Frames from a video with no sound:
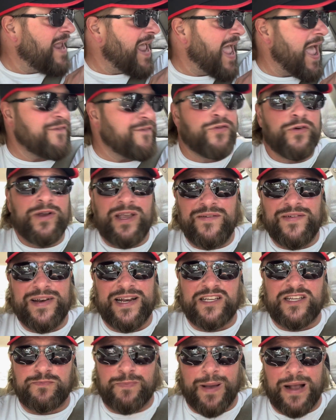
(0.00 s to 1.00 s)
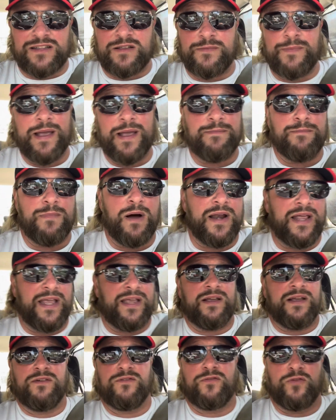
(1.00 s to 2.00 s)
ever even expect to make money
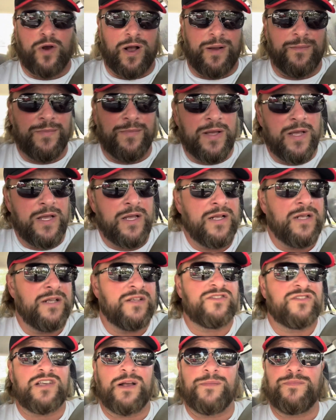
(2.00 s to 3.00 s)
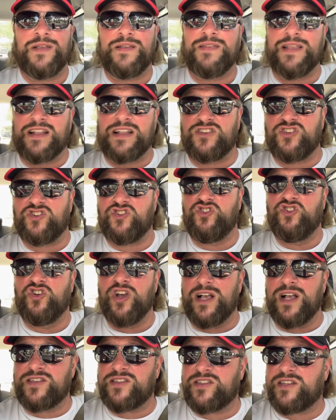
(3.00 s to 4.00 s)
from. Something that's
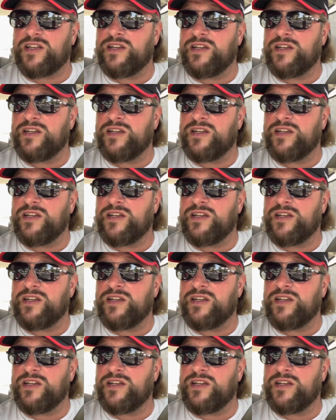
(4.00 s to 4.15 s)
just